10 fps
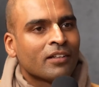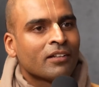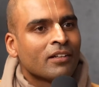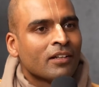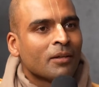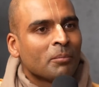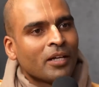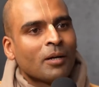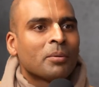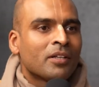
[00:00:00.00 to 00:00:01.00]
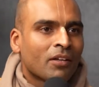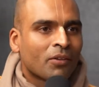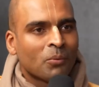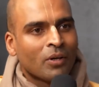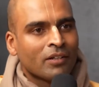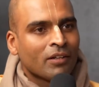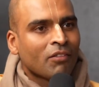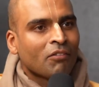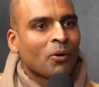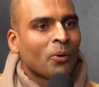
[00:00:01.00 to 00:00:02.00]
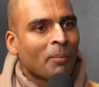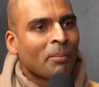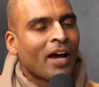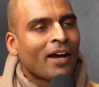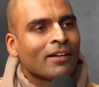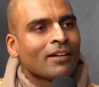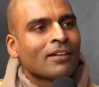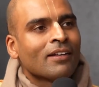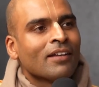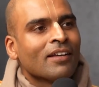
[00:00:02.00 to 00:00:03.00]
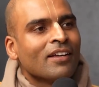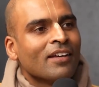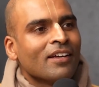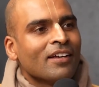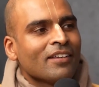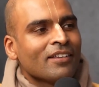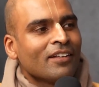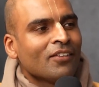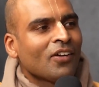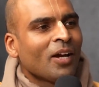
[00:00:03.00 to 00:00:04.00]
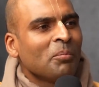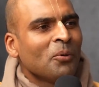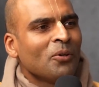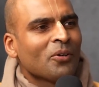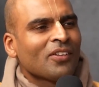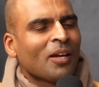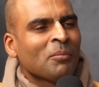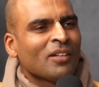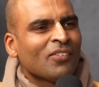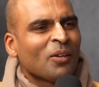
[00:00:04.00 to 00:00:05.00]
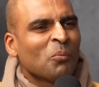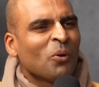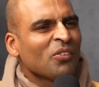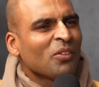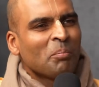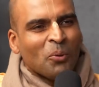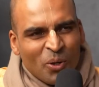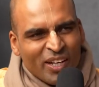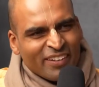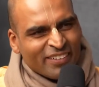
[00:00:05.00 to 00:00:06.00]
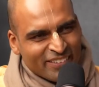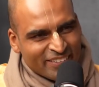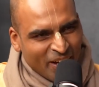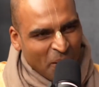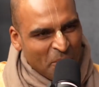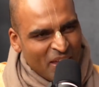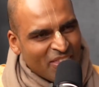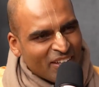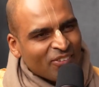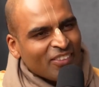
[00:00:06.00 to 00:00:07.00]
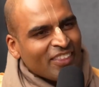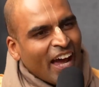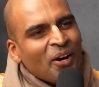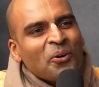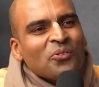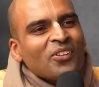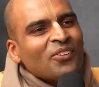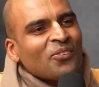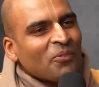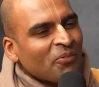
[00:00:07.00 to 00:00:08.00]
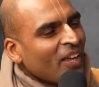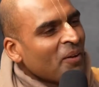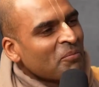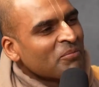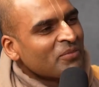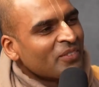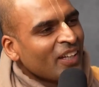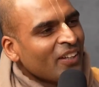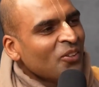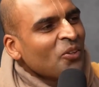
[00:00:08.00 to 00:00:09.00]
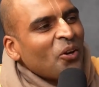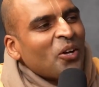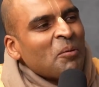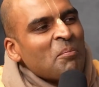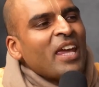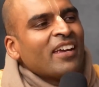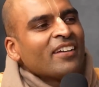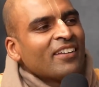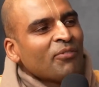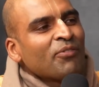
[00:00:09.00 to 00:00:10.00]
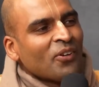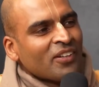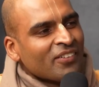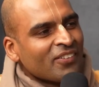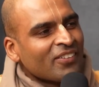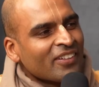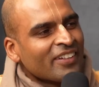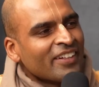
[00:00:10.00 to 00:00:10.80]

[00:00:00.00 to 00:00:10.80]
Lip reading: then pick up another one and throw it back. And the disciple looked at him and said, what's the point? I mean, there's thousands of them. You're not going to make a difference.